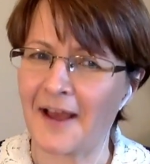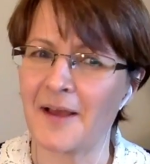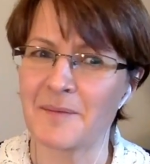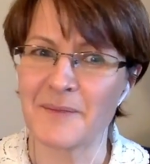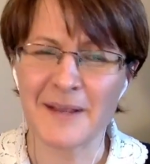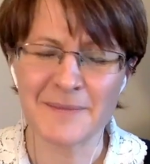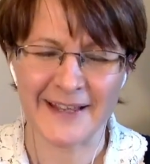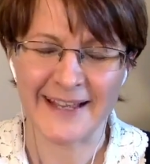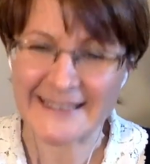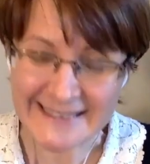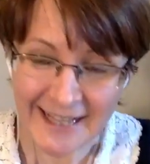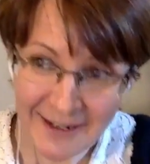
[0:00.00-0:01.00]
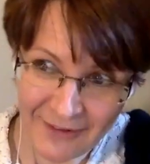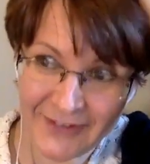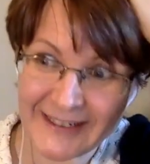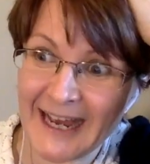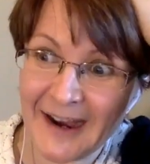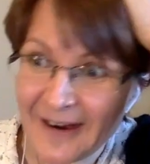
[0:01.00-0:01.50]
Maybe it is that long
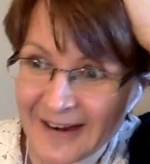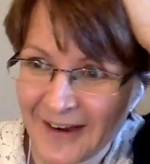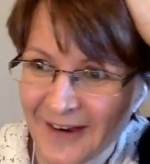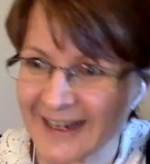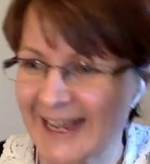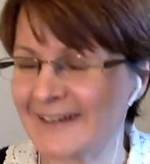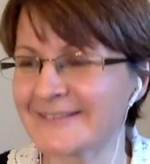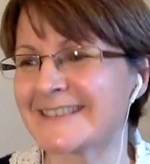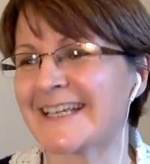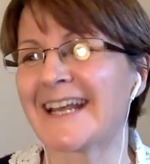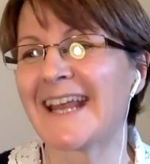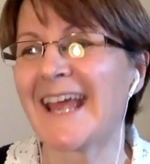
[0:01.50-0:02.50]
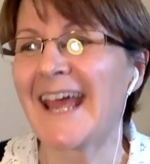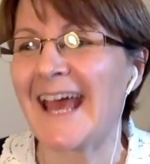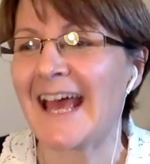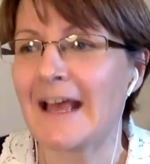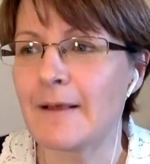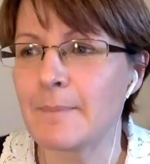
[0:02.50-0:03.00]
now. I can't count it.
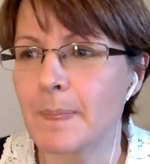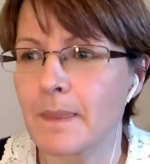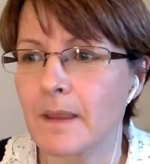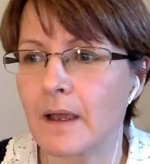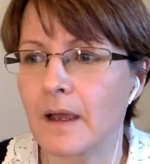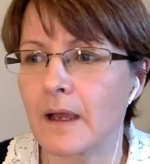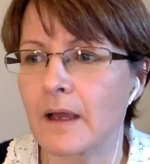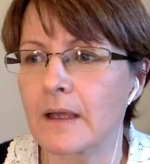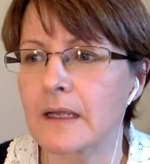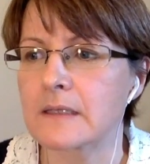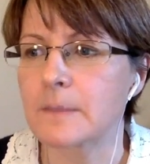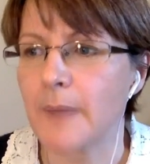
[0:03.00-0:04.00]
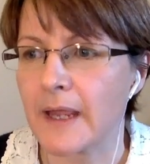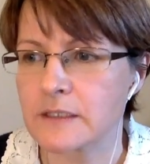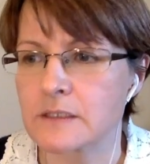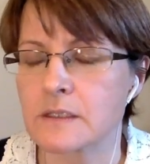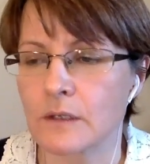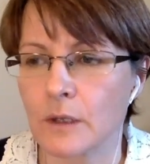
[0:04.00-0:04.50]
The
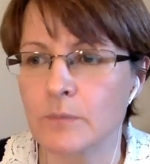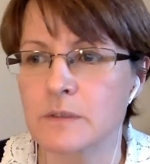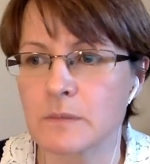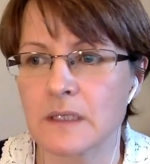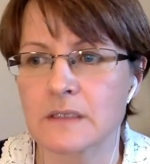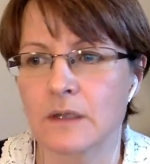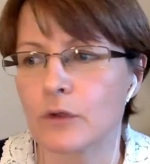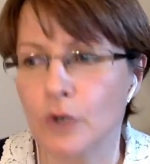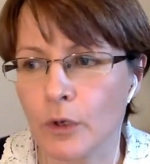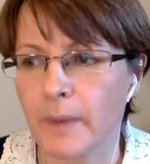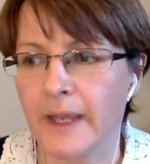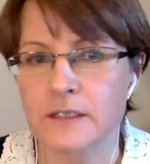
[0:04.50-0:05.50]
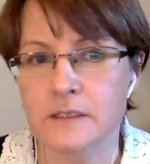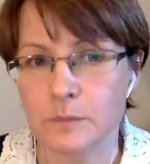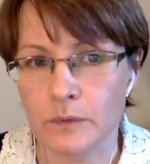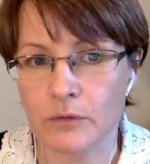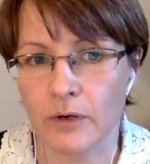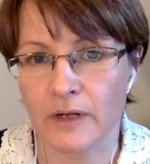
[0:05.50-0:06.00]
patients that come to me, so young patients
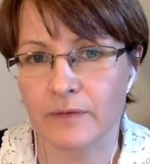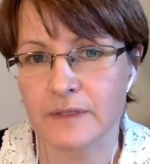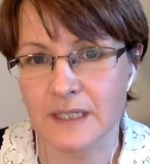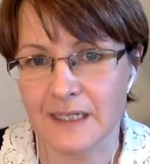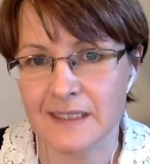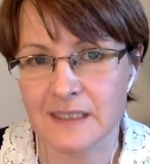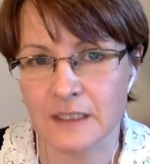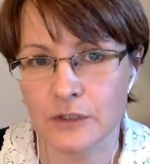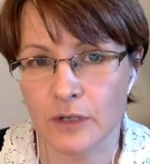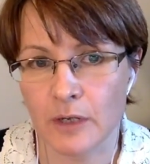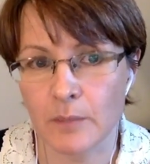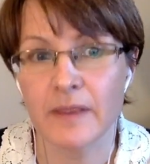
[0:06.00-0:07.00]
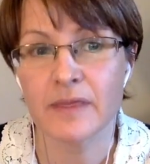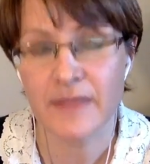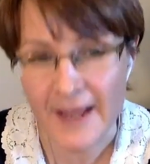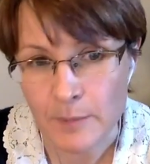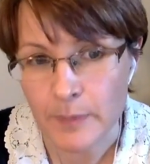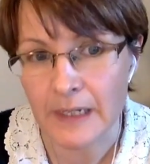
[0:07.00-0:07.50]
with chronic fatigue syndrome, and
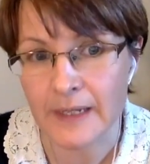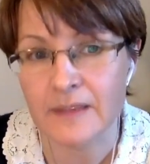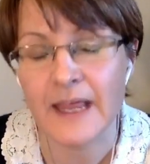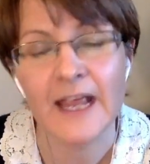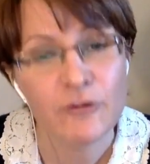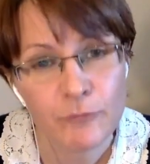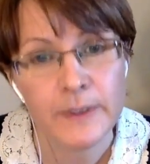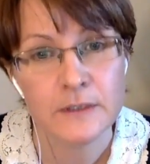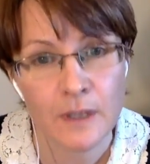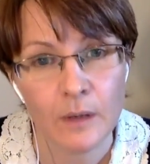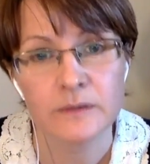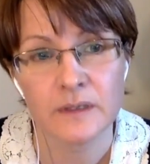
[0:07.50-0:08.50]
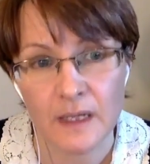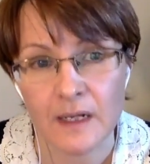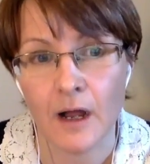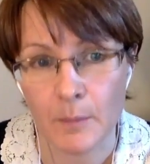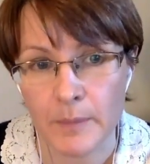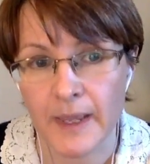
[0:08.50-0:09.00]
they've been told that they
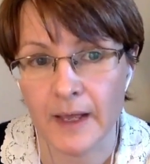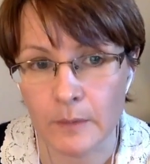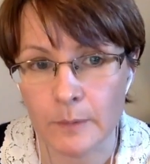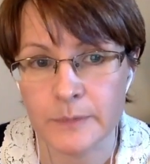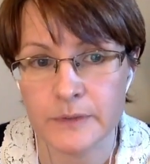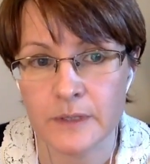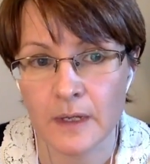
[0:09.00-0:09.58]
can't be helped.